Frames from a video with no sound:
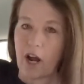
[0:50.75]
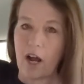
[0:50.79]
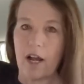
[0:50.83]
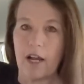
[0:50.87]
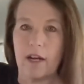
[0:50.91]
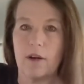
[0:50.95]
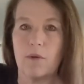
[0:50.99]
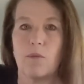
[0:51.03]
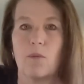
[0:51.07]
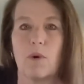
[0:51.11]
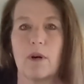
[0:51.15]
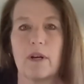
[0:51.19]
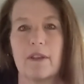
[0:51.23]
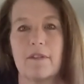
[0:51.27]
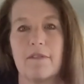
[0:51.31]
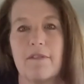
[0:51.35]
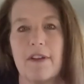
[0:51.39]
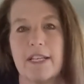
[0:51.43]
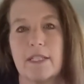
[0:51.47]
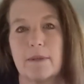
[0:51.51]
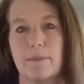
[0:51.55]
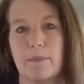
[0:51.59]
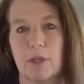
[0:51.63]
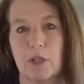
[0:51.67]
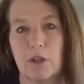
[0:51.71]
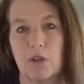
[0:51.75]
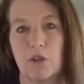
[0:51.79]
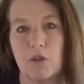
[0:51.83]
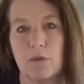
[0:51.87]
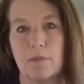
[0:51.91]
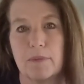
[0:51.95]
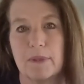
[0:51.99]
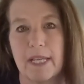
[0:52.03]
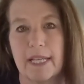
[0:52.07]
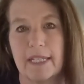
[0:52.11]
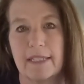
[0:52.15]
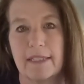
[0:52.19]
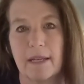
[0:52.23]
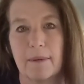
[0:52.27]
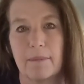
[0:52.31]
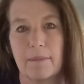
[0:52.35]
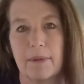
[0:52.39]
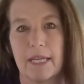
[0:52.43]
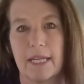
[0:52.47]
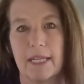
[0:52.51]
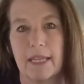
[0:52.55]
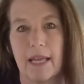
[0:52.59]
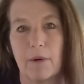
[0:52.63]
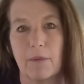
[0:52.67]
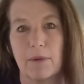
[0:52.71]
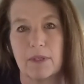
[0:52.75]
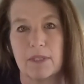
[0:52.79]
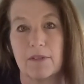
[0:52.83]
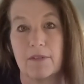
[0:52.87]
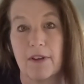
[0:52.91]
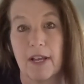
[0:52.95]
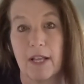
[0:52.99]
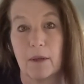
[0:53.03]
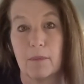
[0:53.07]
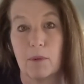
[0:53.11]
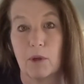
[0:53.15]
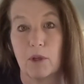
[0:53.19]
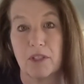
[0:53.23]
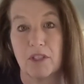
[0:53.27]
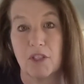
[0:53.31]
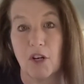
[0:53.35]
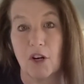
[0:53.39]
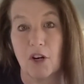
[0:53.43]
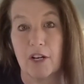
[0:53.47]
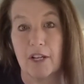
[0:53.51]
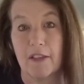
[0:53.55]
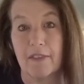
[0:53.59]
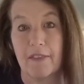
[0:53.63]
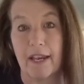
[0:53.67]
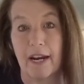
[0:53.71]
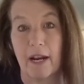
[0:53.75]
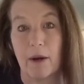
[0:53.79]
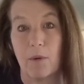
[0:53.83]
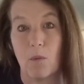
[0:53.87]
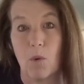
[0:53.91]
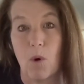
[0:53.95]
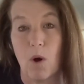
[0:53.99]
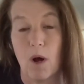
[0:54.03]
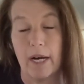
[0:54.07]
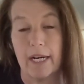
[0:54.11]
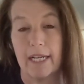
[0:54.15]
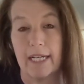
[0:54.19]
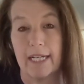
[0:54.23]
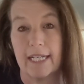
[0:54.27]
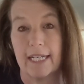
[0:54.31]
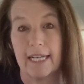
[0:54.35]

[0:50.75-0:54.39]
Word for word: on one of the Facebook groups that something that was available at Target that I wanted,